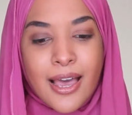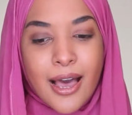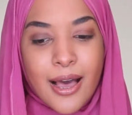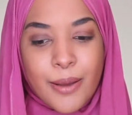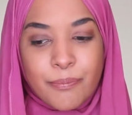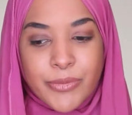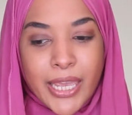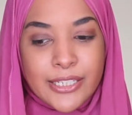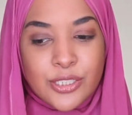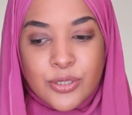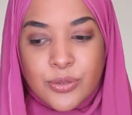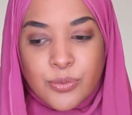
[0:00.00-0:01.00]
I
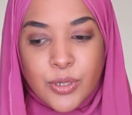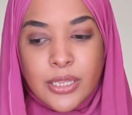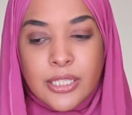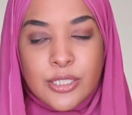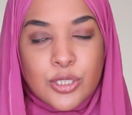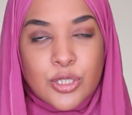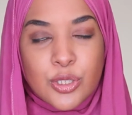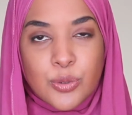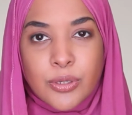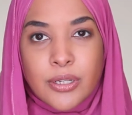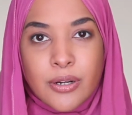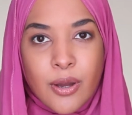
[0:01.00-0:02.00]
just really
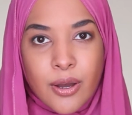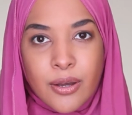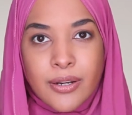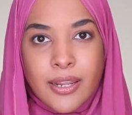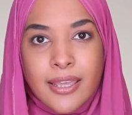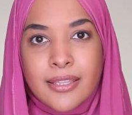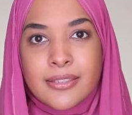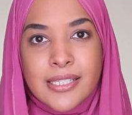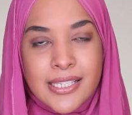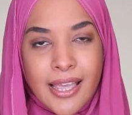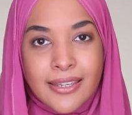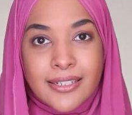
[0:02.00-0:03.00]
took it on and
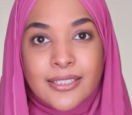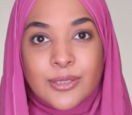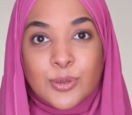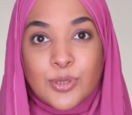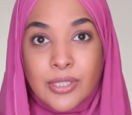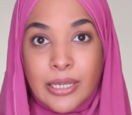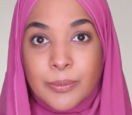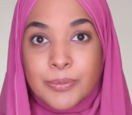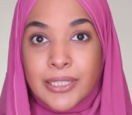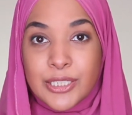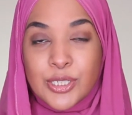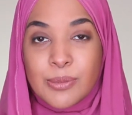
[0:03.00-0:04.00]
decided to stop
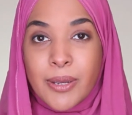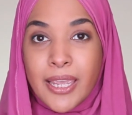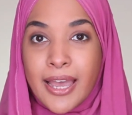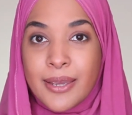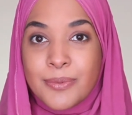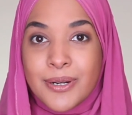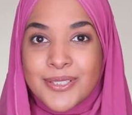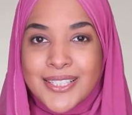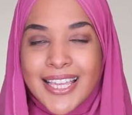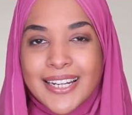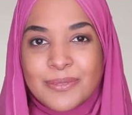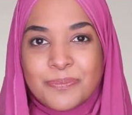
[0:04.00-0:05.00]
touching my eyebrows
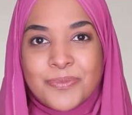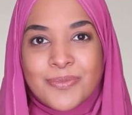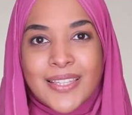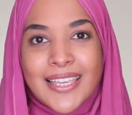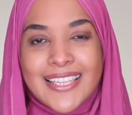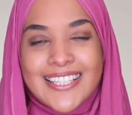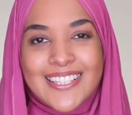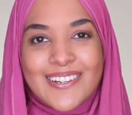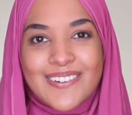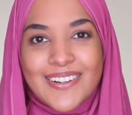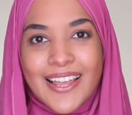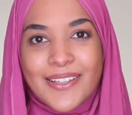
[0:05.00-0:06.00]
then.
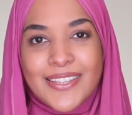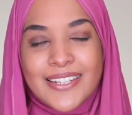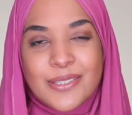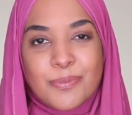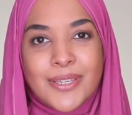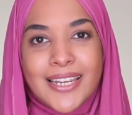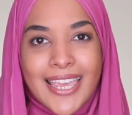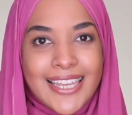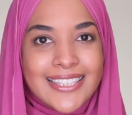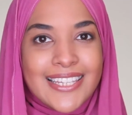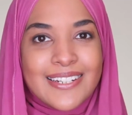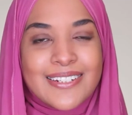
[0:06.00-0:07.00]
So now that it's been
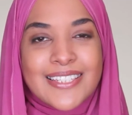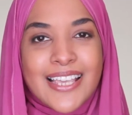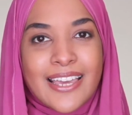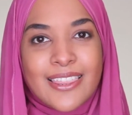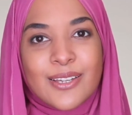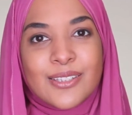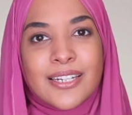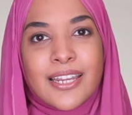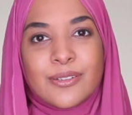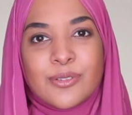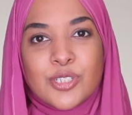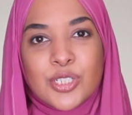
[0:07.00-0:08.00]
8 years, I thought that I
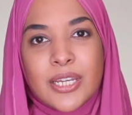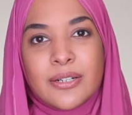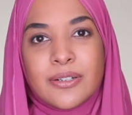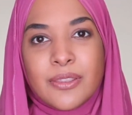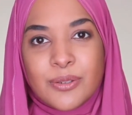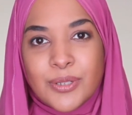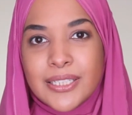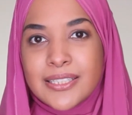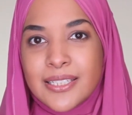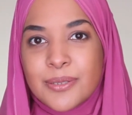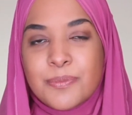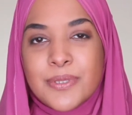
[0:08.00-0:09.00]
could share 3
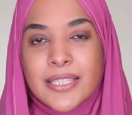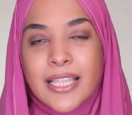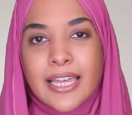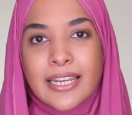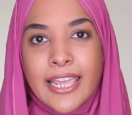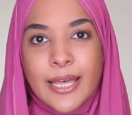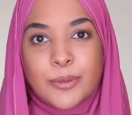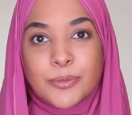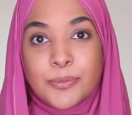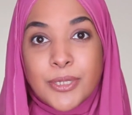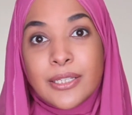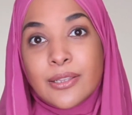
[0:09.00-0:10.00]
tips that helped
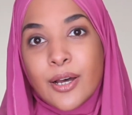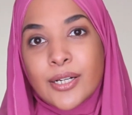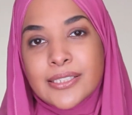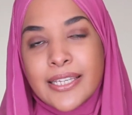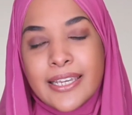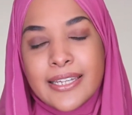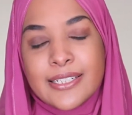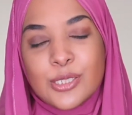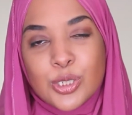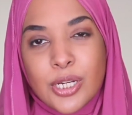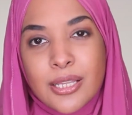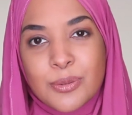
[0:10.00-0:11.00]
me a lot and
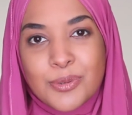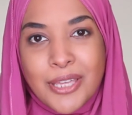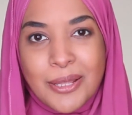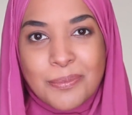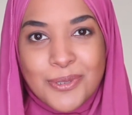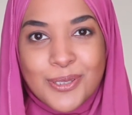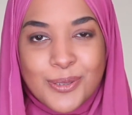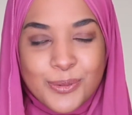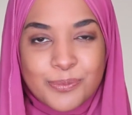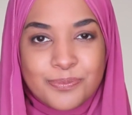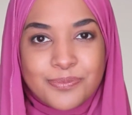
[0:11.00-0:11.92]
inshallah will help you too.